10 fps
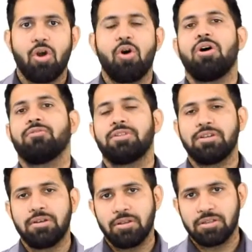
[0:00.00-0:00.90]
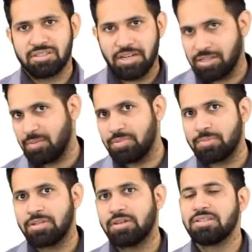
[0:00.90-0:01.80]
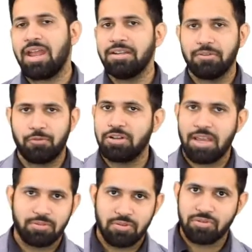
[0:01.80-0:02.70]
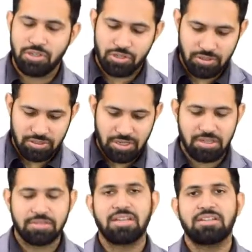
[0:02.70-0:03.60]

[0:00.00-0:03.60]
of the status epilepticus and different types of seizures. Status